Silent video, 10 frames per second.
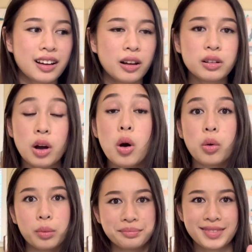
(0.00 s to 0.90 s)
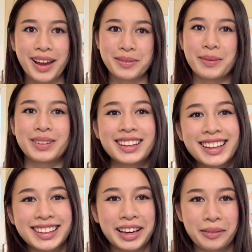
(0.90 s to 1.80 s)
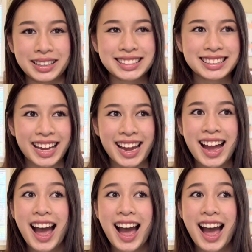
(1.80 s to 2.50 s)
oh, oh I remember the thing that I wanted to say.